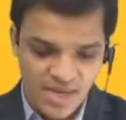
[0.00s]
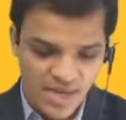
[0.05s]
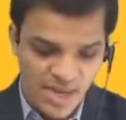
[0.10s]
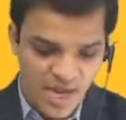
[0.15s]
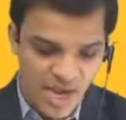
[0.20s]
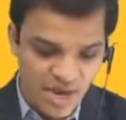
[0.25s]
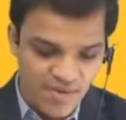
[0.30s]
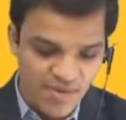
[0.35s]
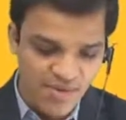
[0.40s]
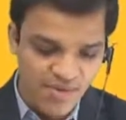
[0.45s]

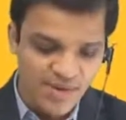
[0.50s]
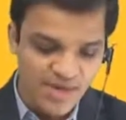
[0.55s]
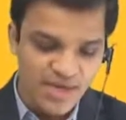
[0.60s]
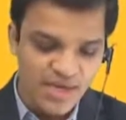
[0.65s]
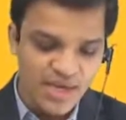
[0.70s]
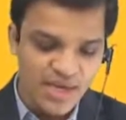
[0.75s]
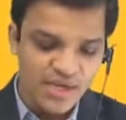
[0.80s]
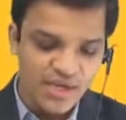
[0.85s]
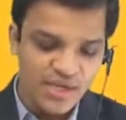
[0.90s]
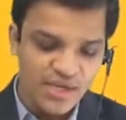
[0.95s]
However,
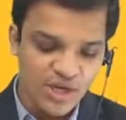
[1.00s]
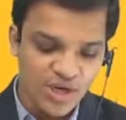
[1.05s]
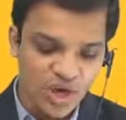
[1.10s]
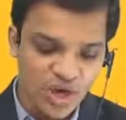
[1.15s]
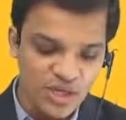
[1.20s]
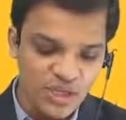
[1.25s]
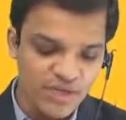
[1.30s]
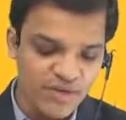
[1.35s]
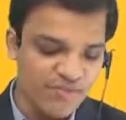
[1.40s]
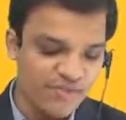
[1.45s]
the
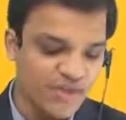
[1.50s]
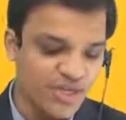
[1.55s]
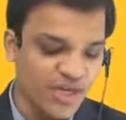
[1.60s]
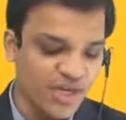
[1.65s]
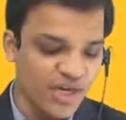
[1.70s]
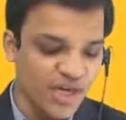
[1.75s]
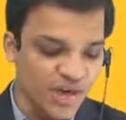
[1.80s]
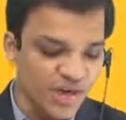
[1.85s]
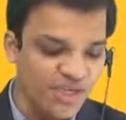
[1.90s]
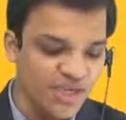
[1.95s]
cost of
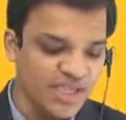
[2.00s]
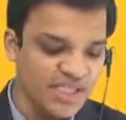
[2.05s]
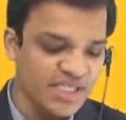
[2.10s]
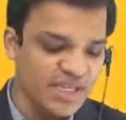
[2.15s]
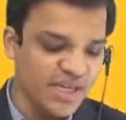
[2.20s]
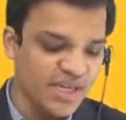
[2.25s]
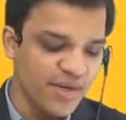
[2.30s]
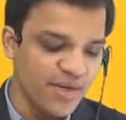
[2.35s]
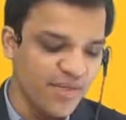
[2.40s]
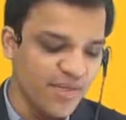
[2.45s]
general
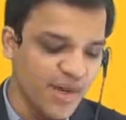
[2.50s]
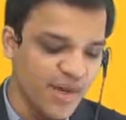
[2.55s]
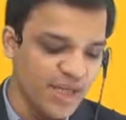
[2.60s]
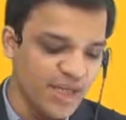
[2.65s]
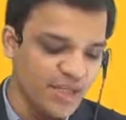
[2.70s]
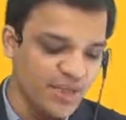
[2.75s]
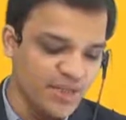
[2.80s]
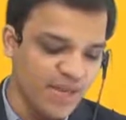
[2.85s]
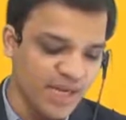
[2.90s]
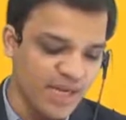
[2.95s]
facility
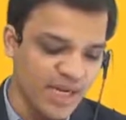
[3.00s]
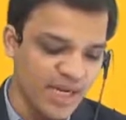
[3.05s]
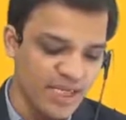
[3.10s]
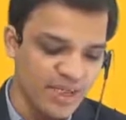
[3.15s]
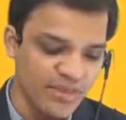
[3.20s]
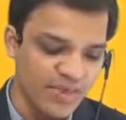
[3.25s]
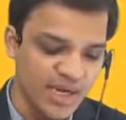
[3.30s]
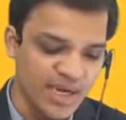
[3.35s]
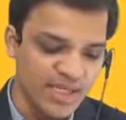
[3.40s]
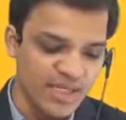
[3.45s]
management as
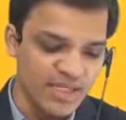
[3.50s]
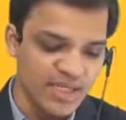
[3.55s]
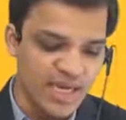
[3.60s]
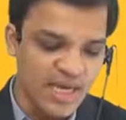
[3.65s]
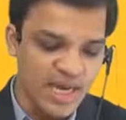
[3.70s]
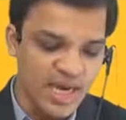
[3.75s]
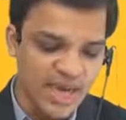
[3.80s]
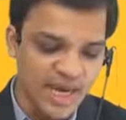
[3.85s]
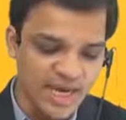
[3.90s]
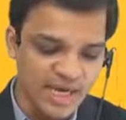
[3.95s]
well as
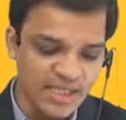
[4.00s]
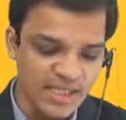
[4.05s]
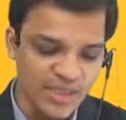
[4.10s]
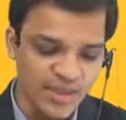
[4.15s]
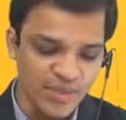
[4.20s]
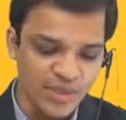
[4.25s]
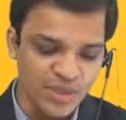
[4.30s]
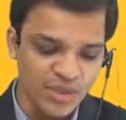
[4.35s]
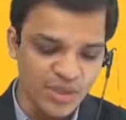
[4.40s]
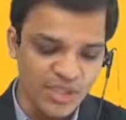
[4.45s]
any
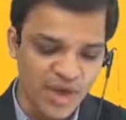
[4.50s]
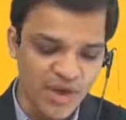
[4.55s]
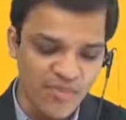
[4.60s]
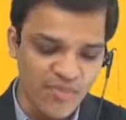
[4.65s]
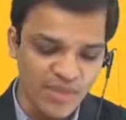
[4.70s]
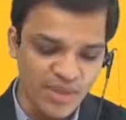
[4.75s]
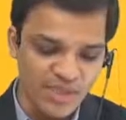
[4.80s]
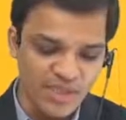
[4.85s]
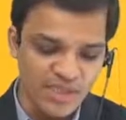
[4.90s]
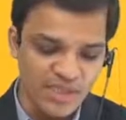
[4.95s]
support staff
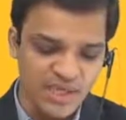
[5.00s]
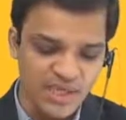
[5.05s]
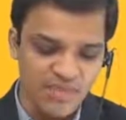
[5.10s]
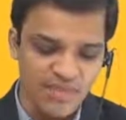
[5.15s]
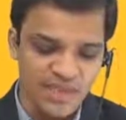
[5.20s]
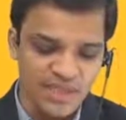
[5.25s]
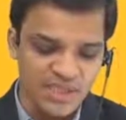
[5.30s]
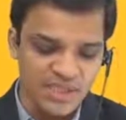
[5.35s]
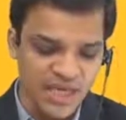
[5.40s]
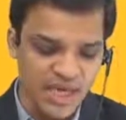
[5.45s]
must still
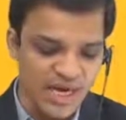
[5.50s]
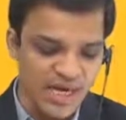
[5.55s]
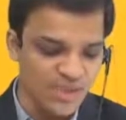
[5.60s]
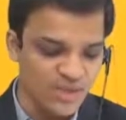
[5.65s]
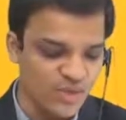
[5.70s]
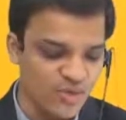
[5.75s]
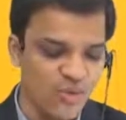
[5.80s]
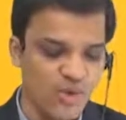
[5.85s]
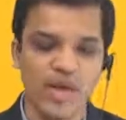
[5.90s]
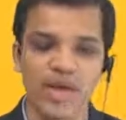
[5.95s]
be charged
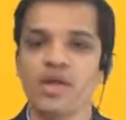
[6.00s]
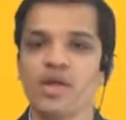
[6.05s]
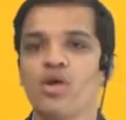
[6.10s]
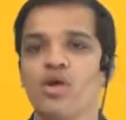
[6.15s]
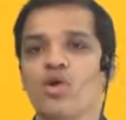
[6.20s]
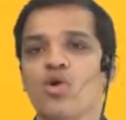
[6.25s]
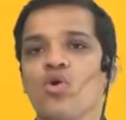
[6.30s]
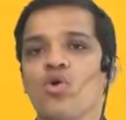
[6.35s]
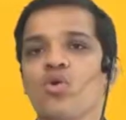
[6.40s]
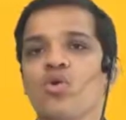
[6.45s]
to an
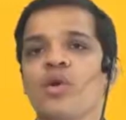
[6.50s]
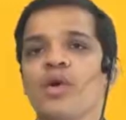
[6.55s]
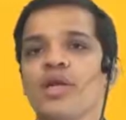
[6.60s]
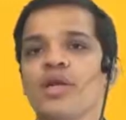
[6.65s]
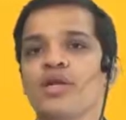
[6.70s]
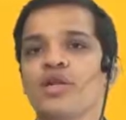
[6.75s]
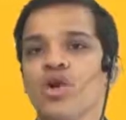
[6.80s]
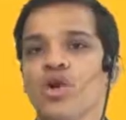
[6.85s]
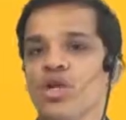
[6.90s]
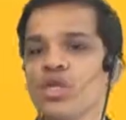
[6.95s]

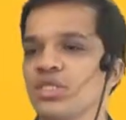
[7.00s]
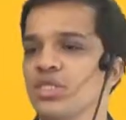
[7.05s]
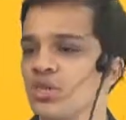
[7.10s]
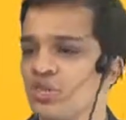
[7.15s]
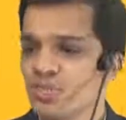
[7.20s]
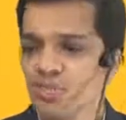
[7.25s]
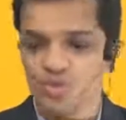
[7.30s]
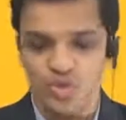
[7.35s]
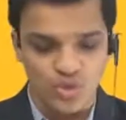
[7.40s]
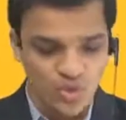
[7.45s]
overhead cost pool.